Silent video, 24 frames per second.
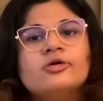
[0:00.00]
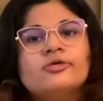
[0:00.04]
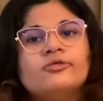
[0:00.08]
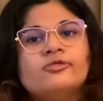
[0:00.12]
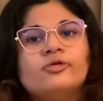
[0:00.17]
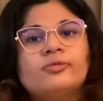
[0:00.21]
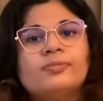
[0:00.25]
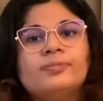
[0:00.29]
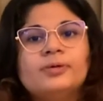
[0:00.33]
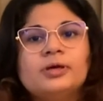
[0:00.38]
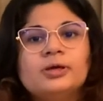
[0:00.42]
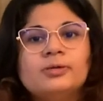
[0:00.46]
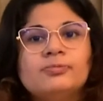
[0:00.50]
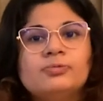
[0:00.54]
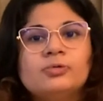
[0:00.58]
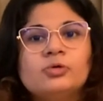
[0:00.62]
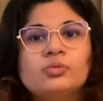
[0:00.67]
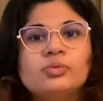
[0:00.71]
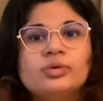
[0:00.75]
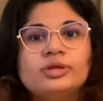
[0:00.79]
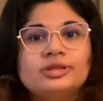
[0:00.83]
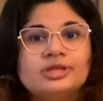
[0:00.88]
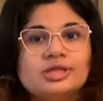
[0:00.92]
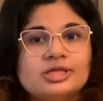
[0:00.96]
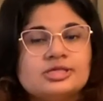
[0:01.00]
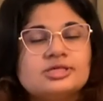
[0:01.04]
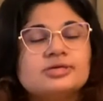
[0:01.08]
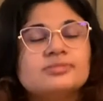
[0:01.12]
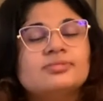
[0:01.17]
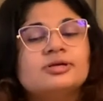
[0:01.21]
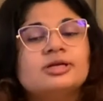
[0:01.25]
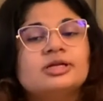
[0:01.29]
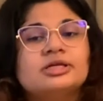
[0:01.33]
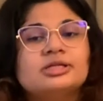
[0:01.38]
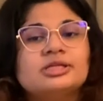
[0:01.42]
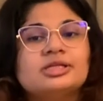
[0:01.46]
for people with
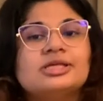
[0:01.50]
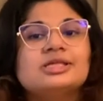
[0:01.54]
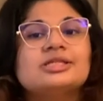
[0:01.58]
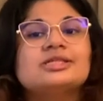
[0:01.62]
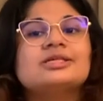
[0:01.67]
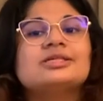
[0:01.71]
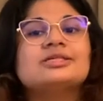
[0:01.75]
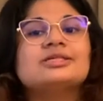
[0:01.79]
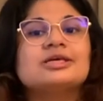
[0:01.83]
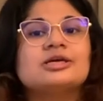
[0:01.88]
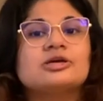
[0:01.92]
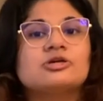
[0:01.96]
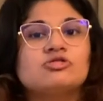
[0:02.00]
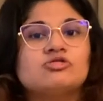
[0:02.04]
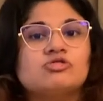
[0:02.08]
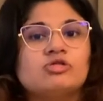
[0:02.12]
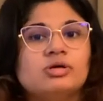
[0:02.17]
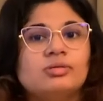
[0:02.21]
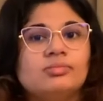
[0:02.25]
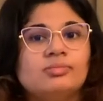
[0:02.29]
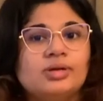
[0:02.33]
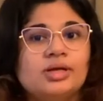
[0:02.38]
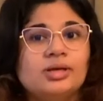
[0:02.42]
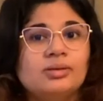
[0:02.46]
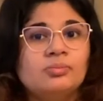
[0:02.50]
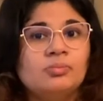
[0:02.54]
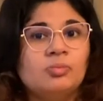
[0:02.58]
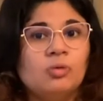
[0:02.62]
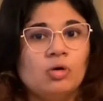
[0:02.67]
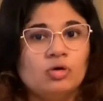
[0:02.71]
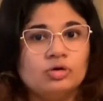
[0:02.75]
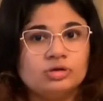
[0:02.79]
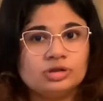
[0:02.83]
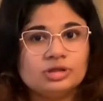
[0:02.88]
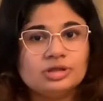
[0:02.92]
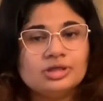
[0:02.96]
disabilities is extremely
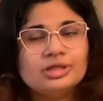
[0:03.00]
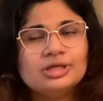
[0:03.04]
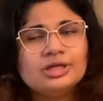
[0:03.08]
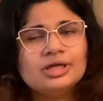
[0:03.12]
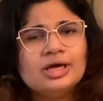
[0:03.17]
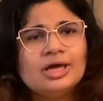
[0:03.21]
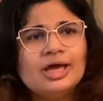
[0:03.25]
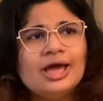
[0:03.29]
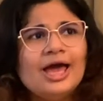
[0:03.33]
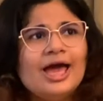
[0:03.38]
important,